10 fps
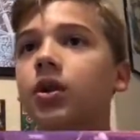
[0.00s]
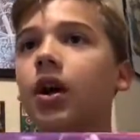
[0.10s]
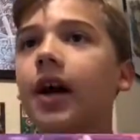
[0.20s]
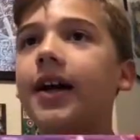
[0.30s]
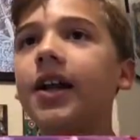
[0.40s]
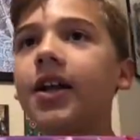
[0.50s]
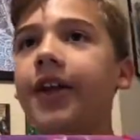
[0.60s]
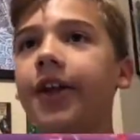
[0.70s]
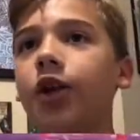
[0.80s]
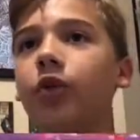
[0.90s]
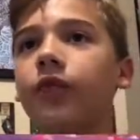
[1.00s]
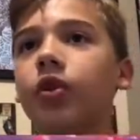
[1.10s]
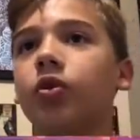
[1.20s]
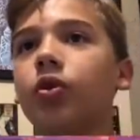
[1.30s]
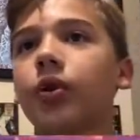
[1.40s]
I kind of hit it over the
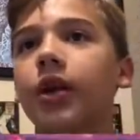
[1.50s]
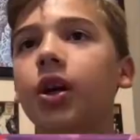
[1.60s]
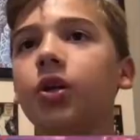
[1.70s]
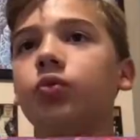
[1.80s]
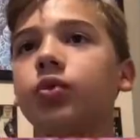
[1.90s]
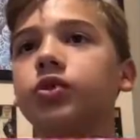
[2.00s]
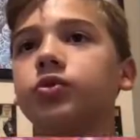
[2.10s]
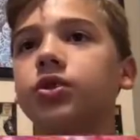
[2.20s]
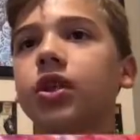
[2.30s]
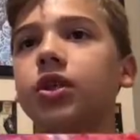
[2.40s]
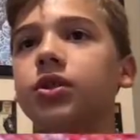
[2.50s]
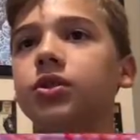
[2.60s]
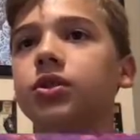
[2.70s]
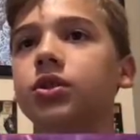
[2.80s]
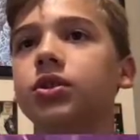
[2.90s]
goal there, which was not
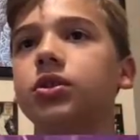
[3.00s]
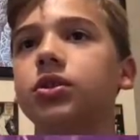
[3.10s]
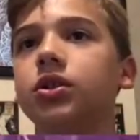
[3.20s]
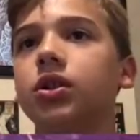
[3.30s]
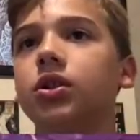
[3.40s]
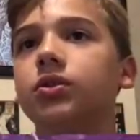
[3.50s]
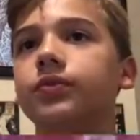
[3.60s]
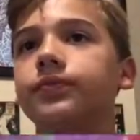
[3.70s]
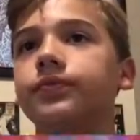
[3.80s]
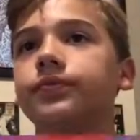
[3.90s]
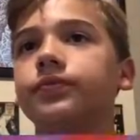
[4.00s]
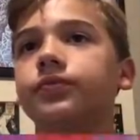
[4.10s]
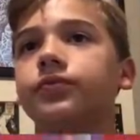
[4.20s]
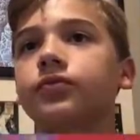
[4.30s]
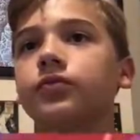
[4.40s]
good, so...
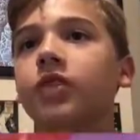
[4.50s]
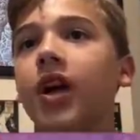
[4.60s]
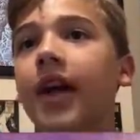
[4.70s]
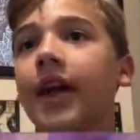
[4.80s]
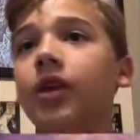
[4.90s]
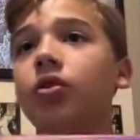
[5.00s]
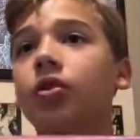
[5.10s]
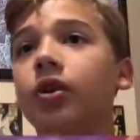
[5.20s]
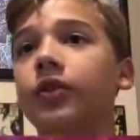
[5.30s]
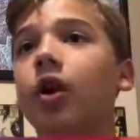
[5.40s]
The angle on...